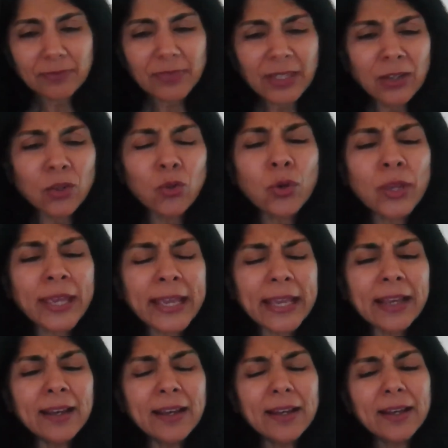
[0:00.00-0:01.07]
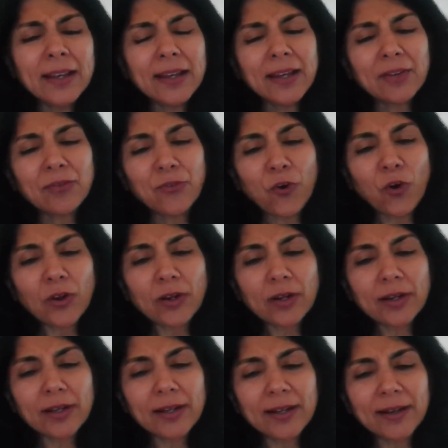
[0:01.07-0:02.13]
looking
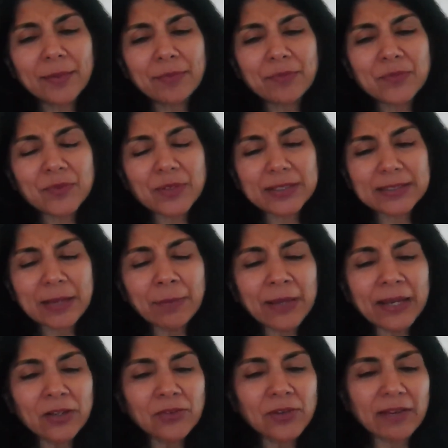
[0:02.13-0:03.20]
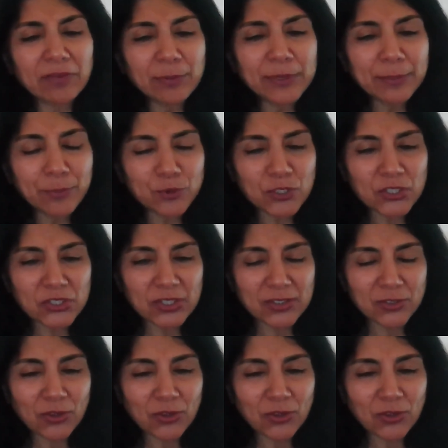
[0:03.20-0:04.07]
for some kind of government position.